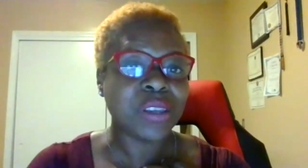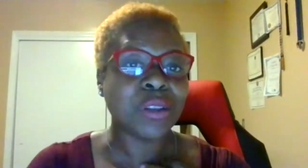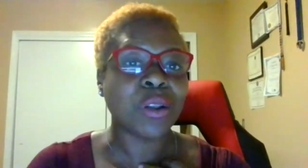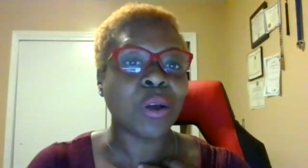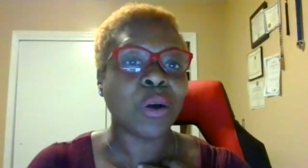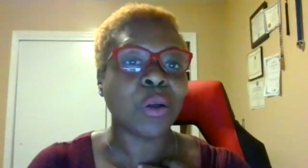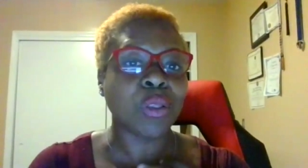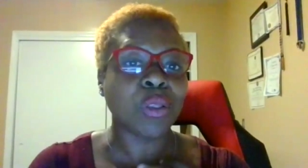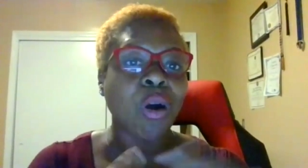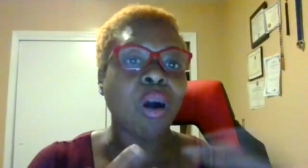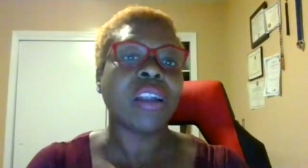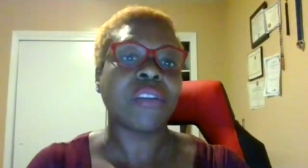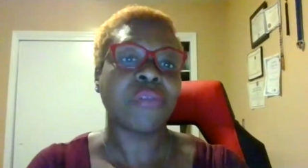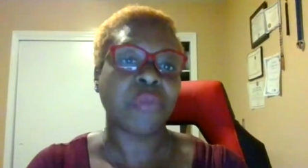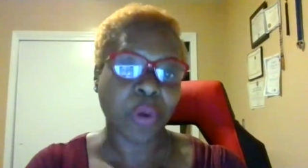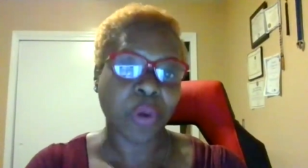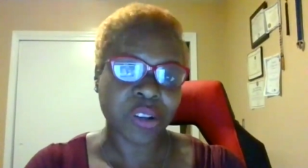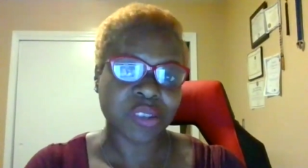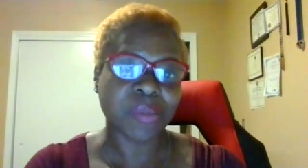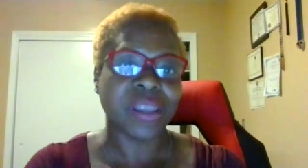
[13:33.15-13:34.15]
law
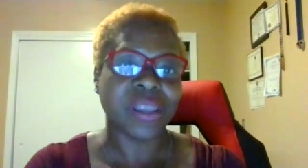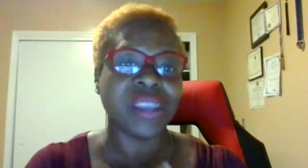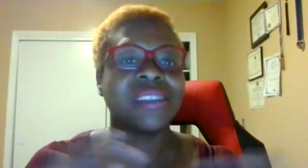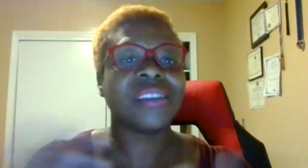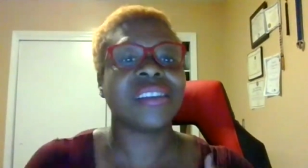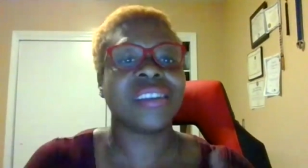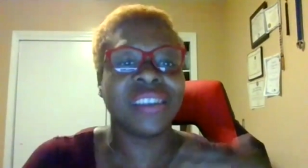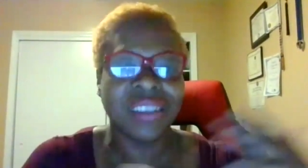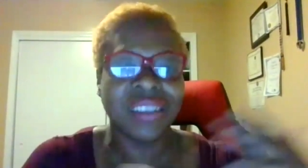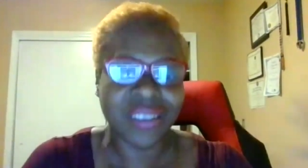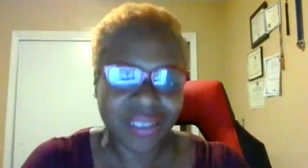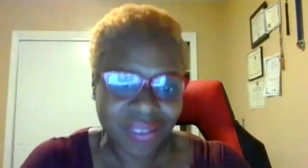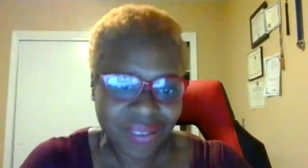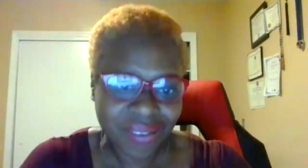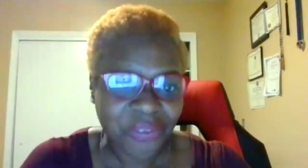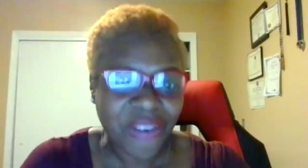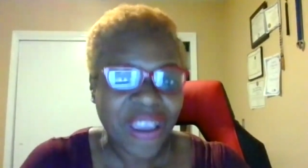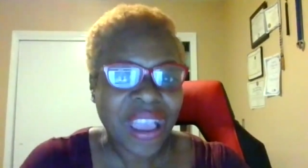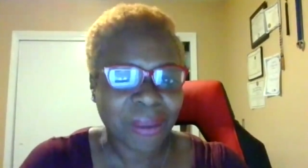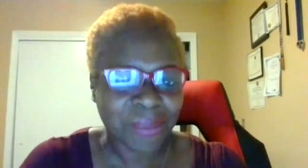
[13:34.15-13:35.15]
enforcement
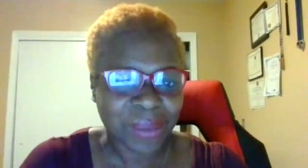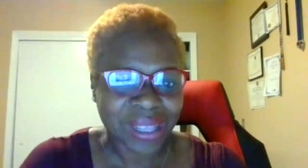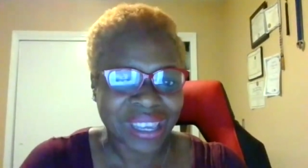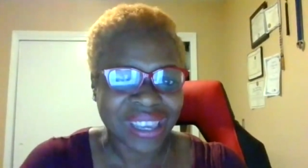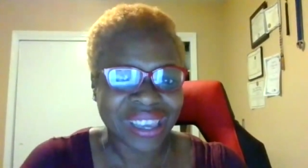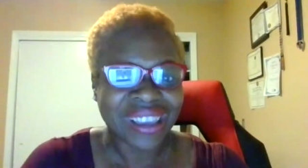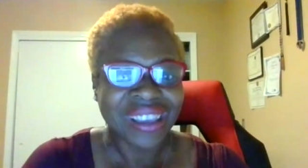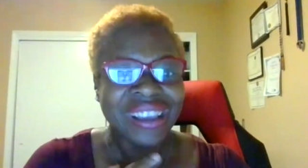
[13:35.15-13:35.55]
family.